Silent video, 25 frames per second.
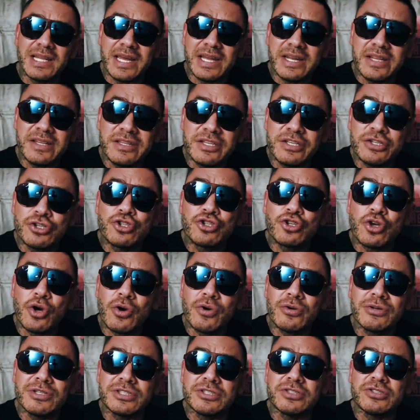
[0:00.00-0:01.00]
letting these
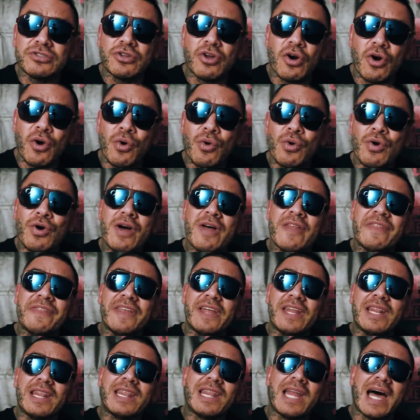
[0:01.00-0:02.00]
shorties know
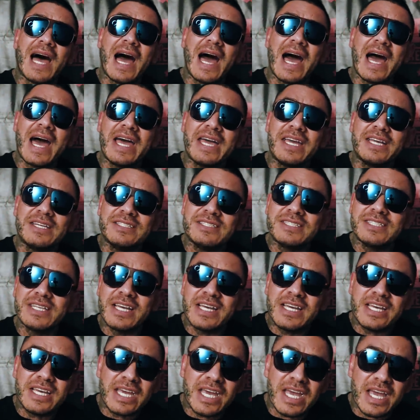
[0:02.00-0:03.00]
the lies
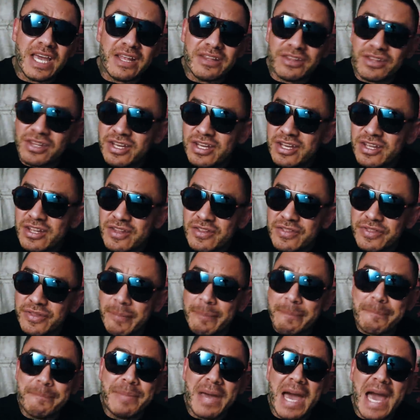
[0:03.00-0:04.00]
and
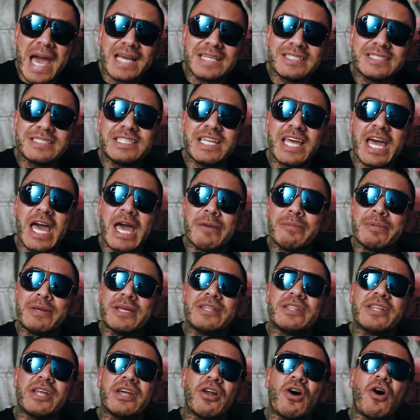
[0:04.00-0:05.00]
the
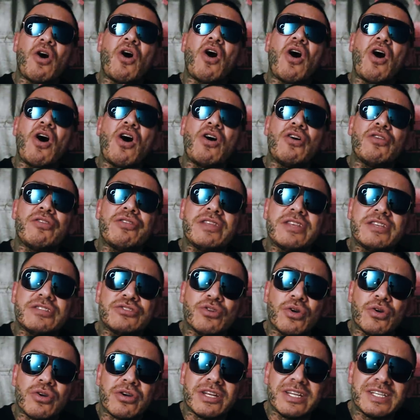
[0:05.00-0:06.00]
backstabbing that all
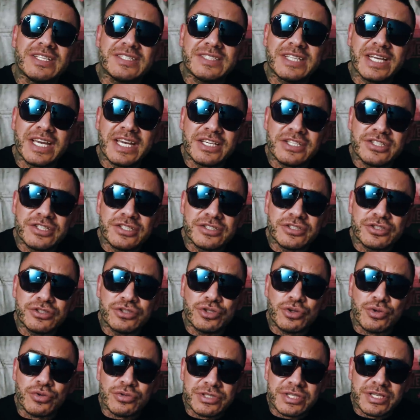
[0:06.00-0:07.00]
these organizations
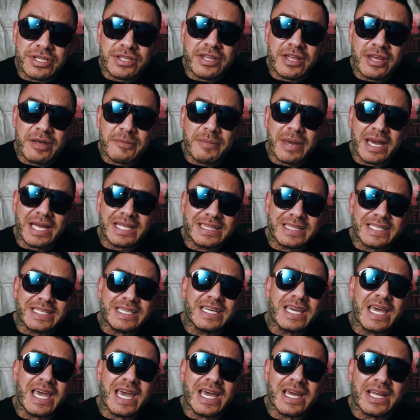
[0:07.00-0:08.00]
do to them at
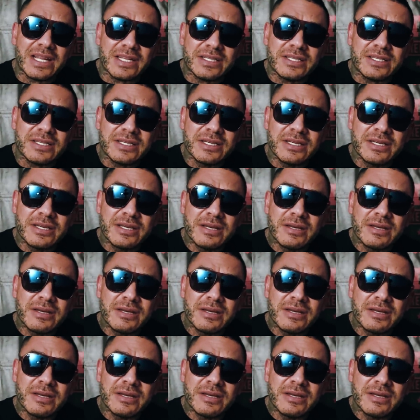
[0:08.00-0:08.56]
the end,